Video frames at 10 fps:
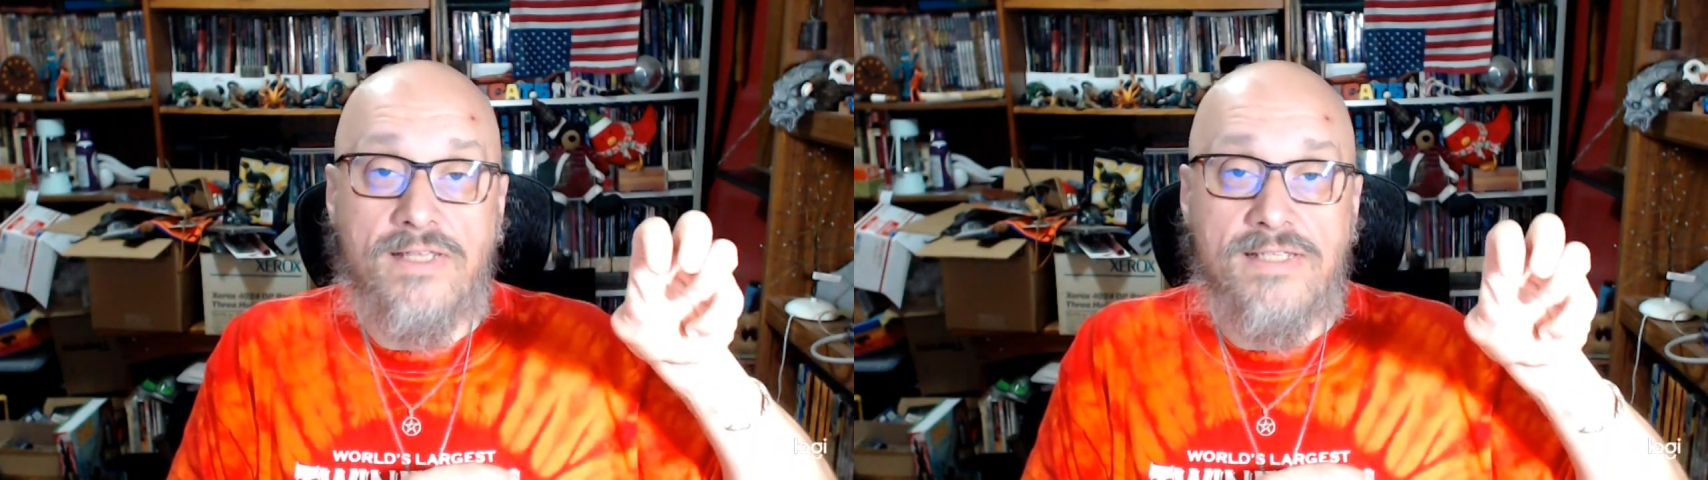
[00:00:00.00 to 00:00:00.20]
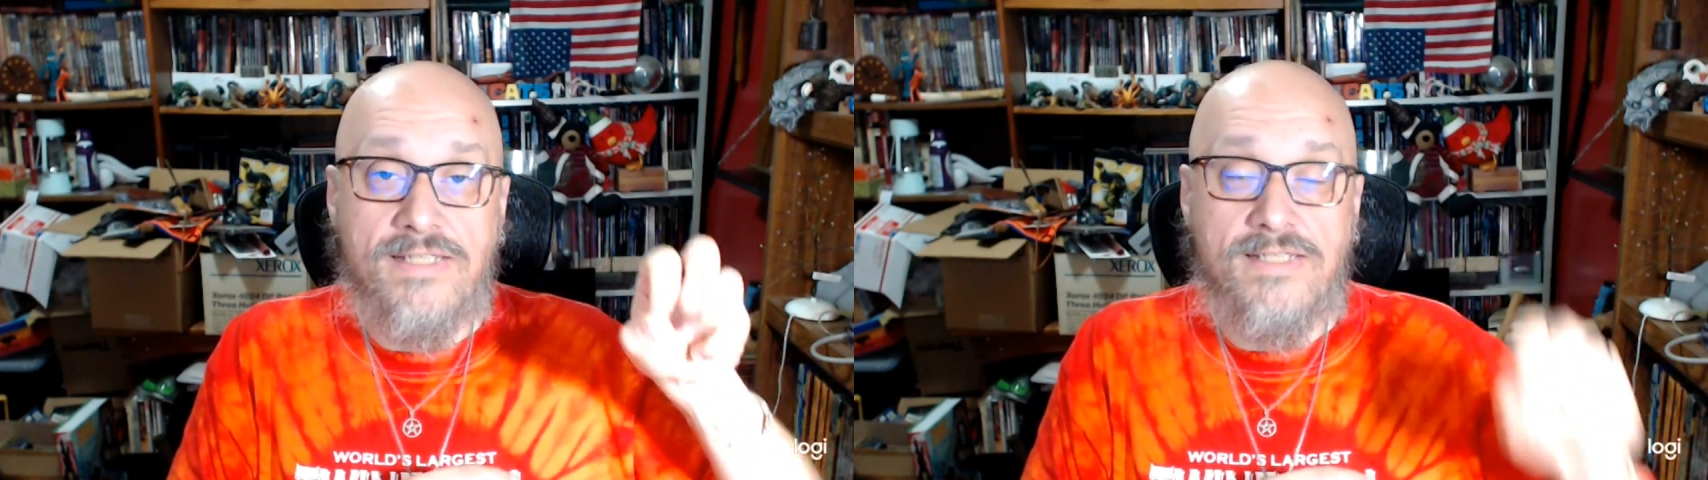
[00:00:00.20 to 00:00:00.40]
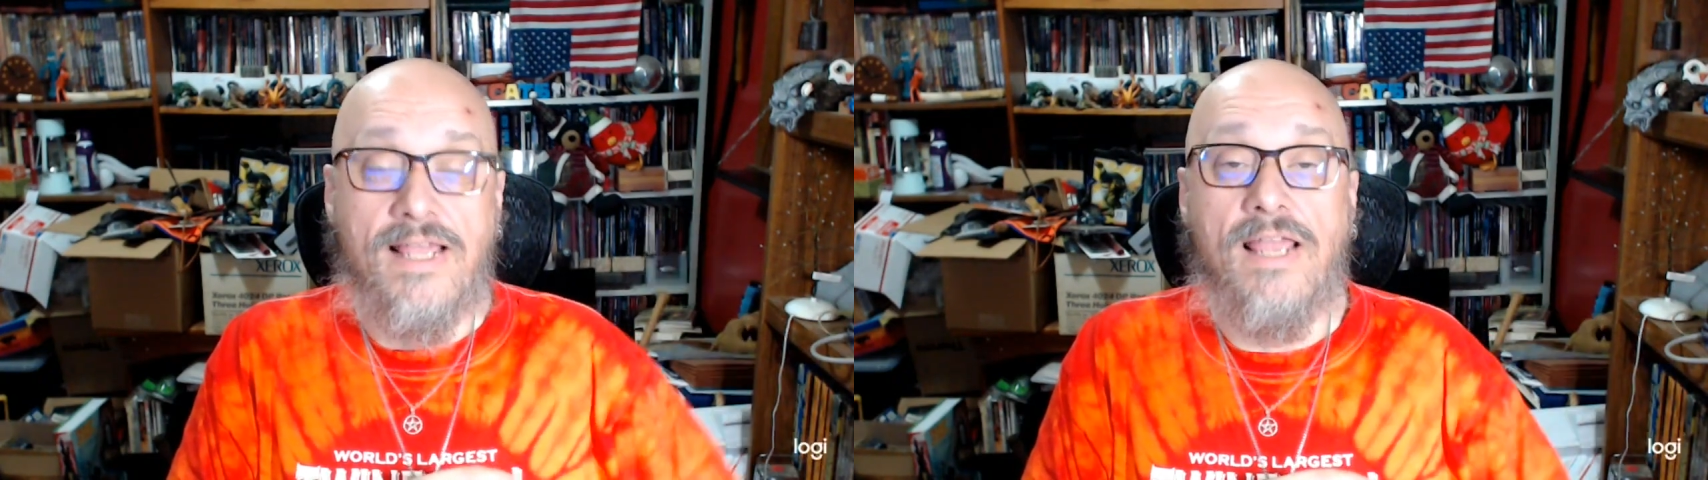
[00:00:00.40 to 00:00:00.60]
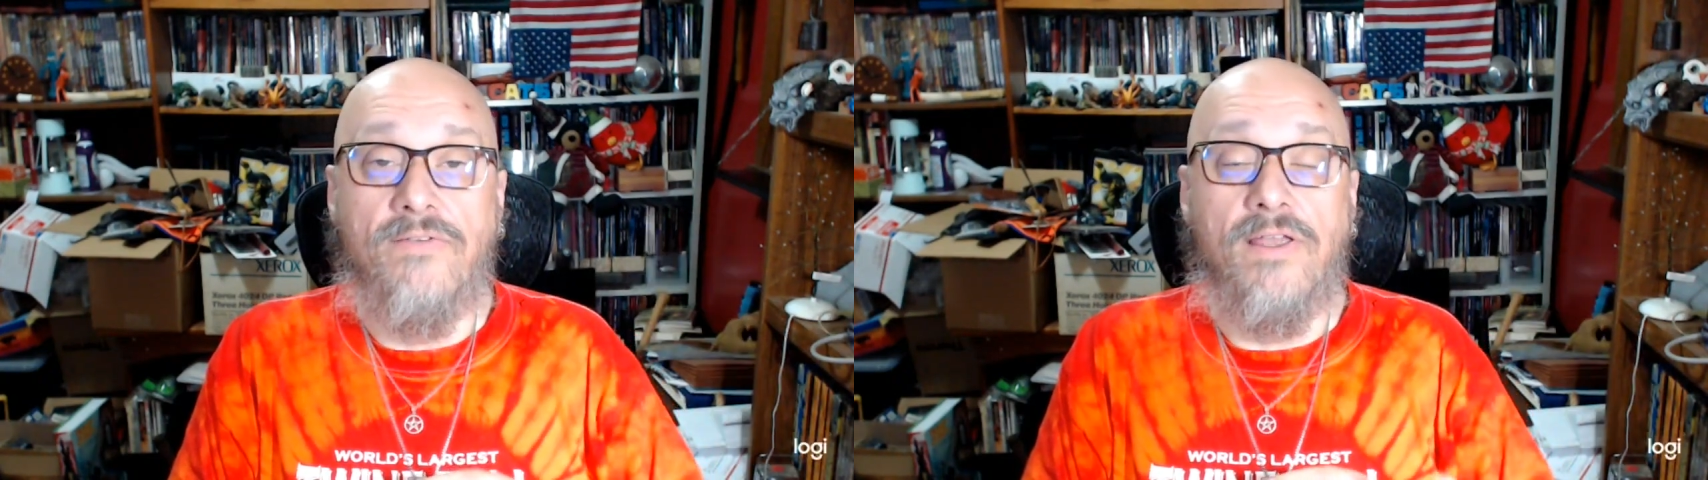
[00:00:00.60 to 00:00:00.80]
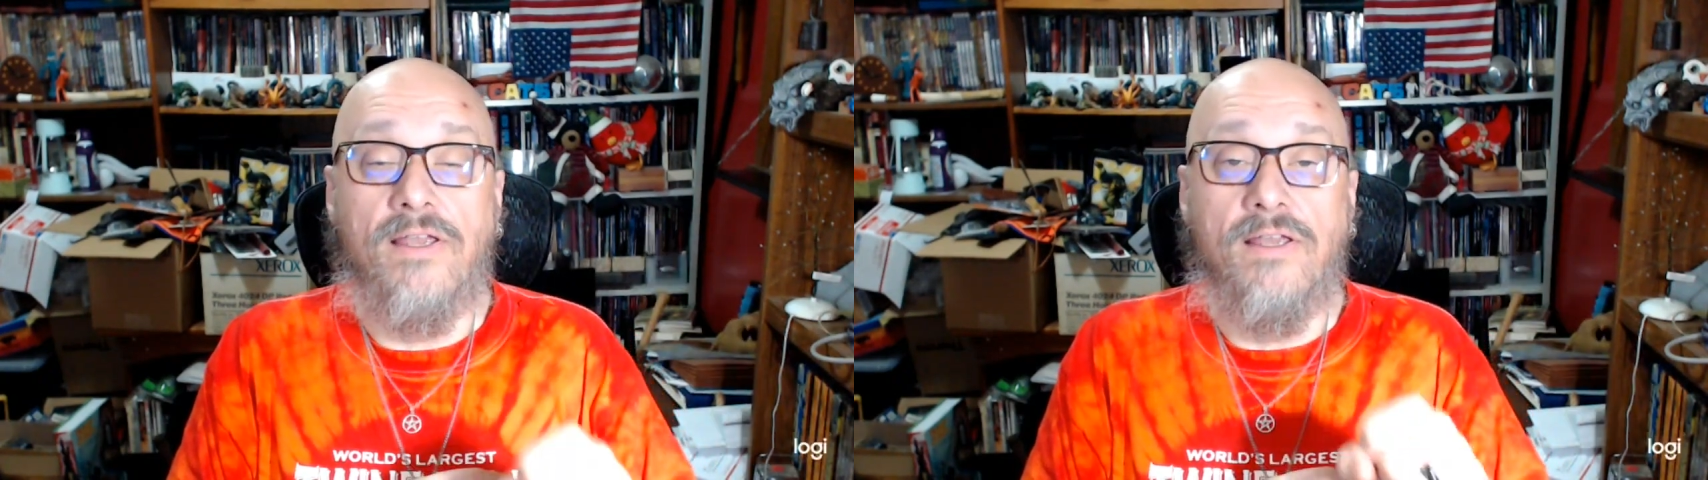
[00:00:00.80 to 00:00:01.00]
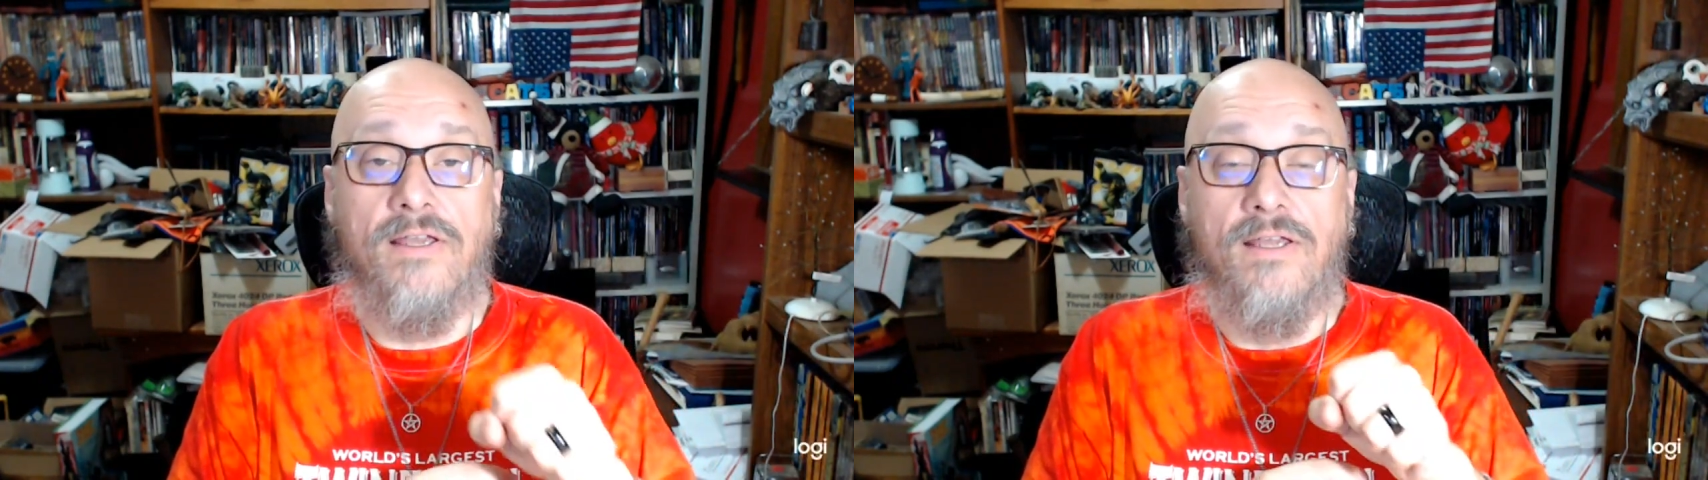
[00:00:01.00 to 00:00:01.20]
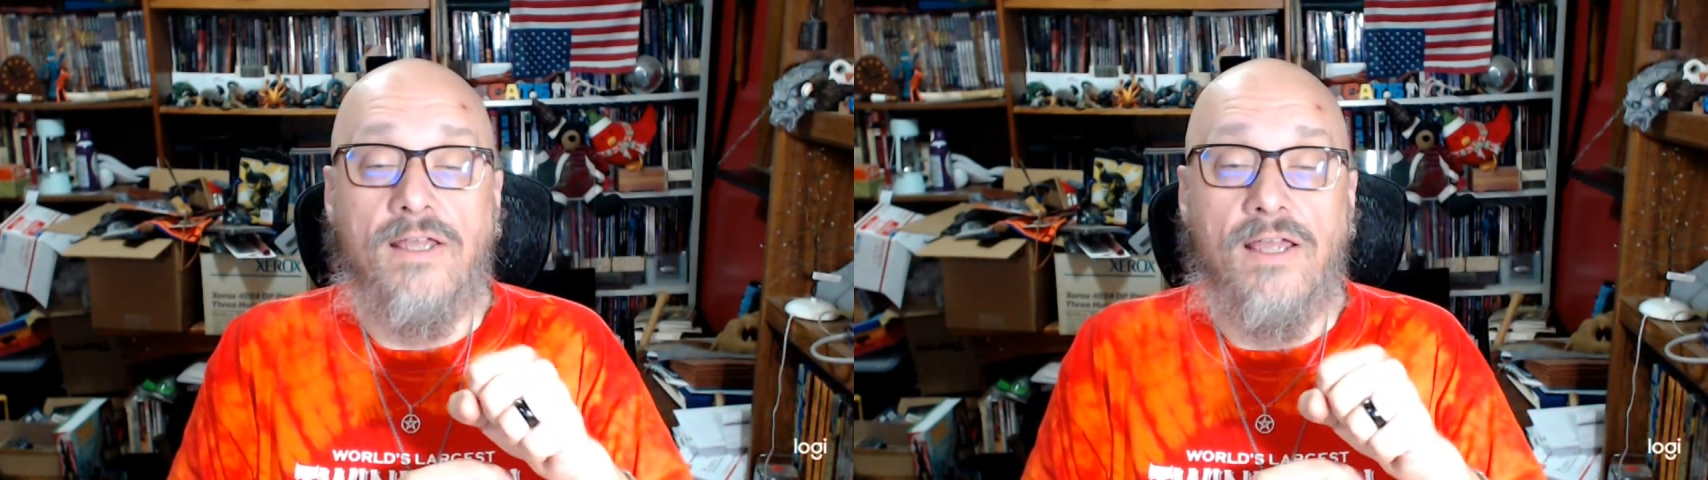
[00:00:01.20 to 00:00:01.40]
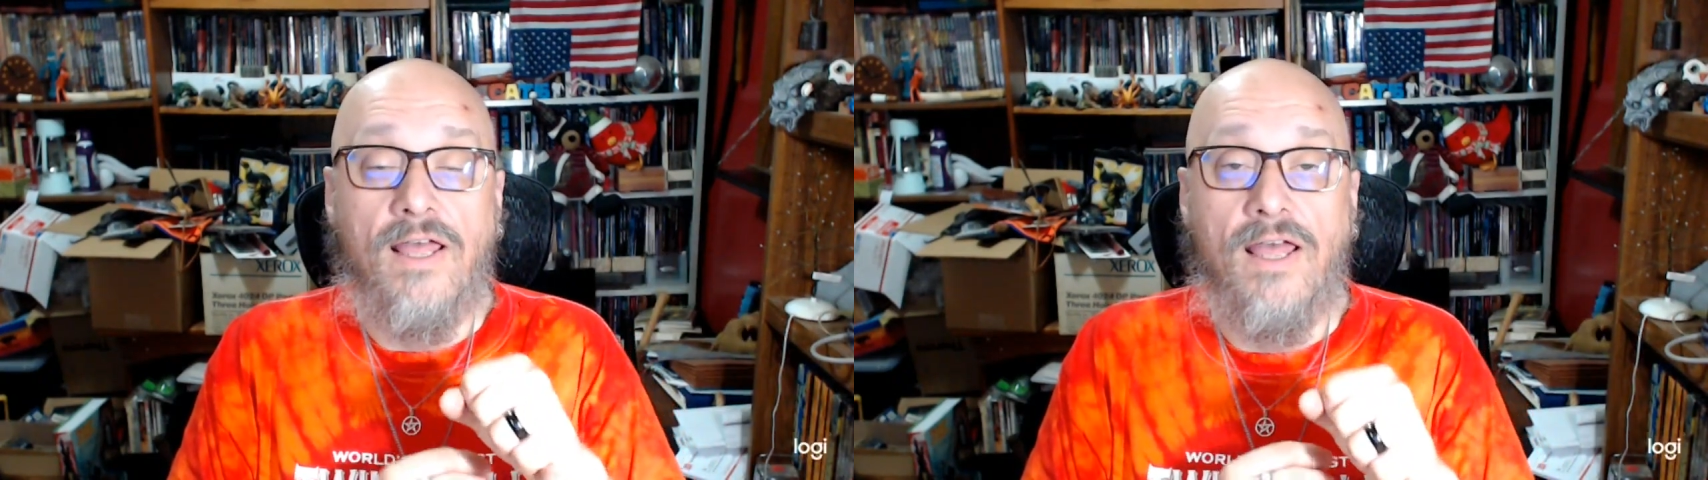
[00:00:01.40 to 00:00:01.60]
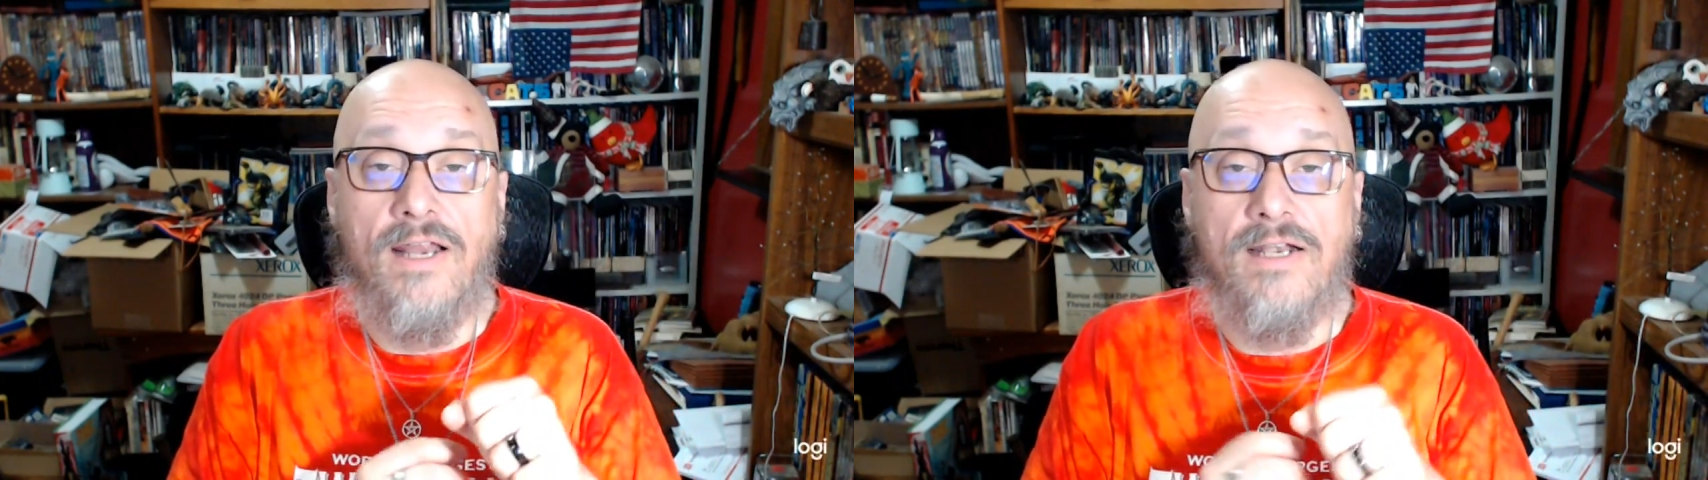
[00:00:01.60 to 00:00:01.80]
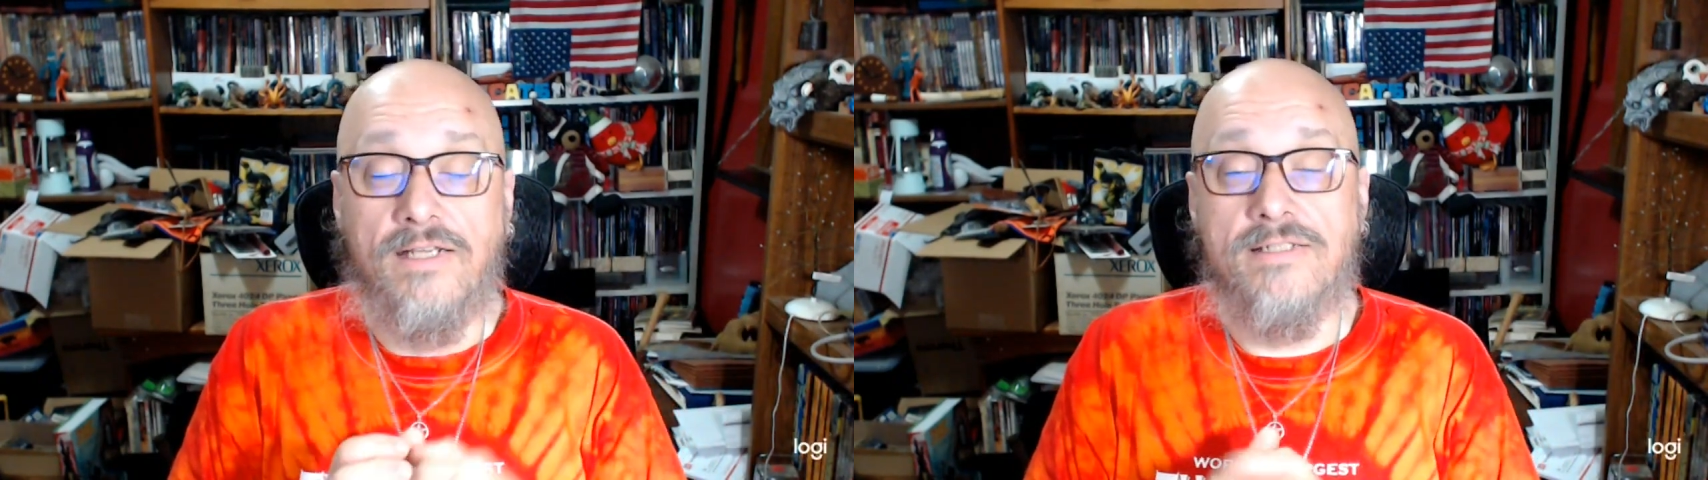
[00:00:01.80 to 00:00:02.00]
saving
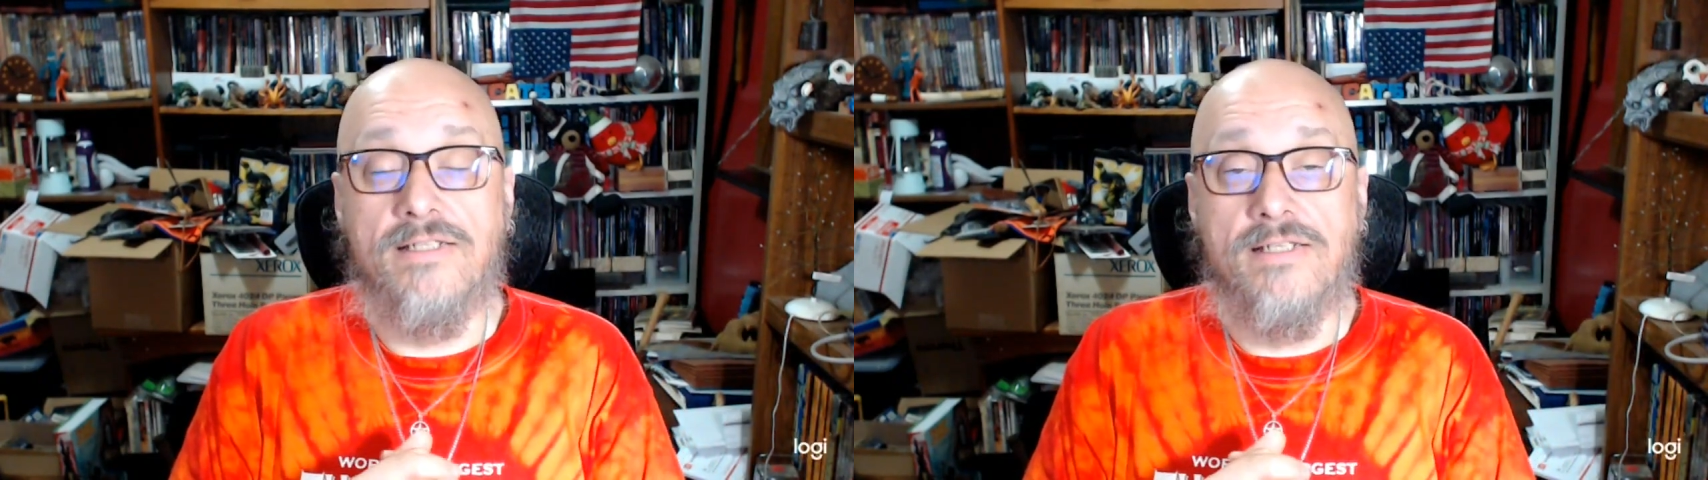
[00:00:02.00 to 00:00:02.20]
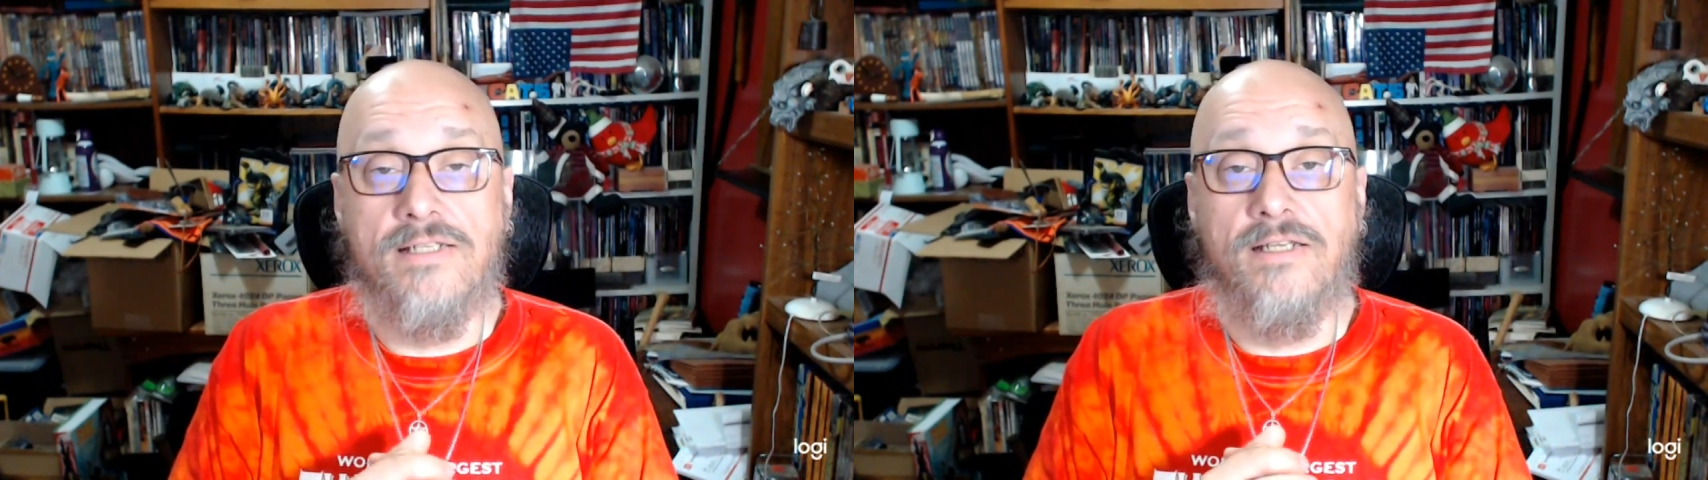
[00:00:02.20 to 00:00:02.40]
and isn't.